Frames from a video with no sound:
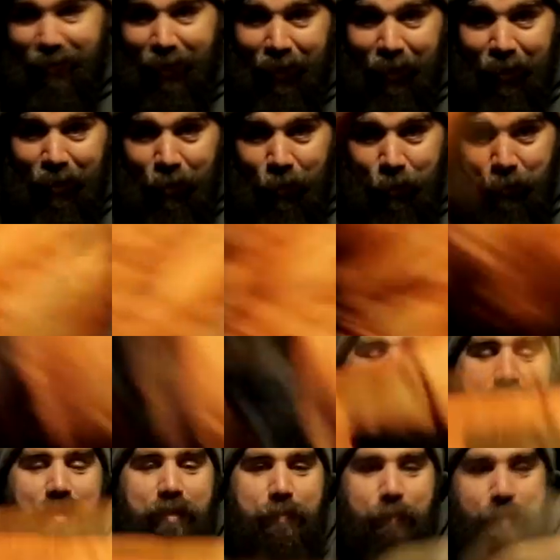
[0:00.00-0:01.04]
thing that goes
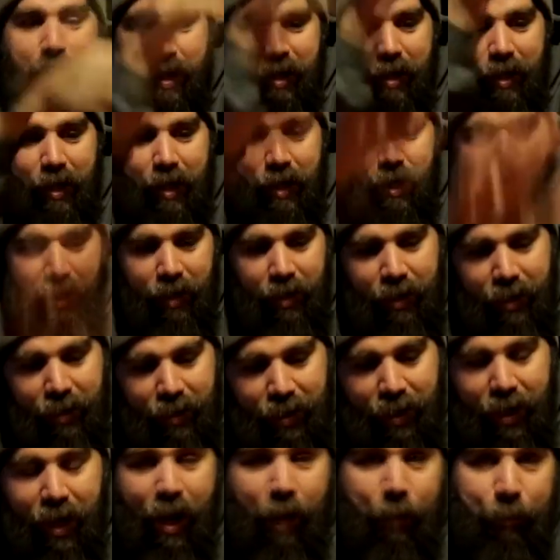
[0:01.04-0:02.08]
in is my
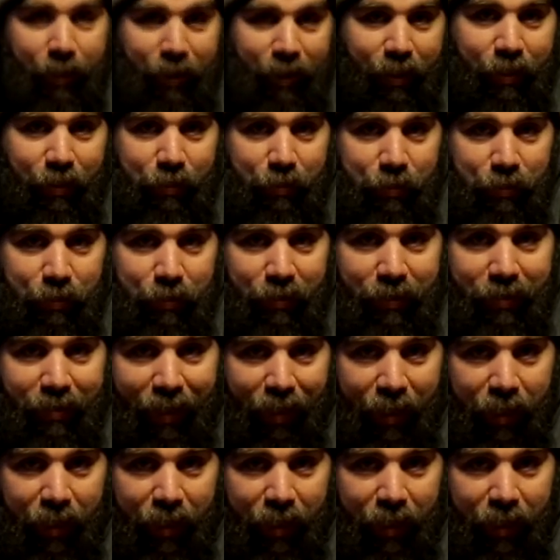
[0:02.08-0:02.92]
Hammock Gear